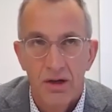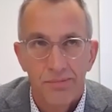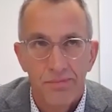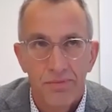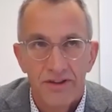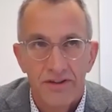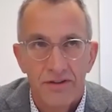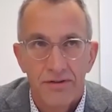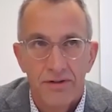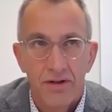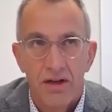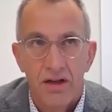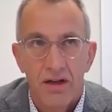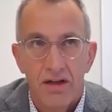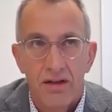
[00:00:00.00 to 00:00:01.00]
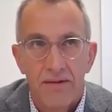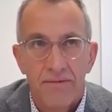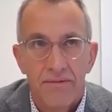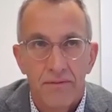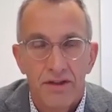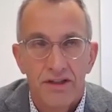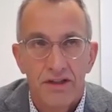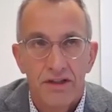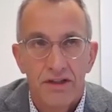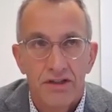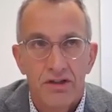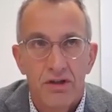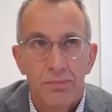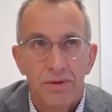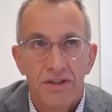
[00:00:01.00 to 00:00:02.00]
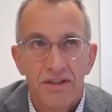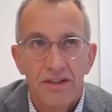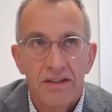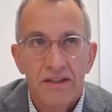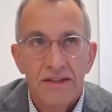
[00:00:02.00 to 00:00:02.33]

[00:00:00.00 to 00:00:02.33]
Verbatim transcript: up with uh, with another company,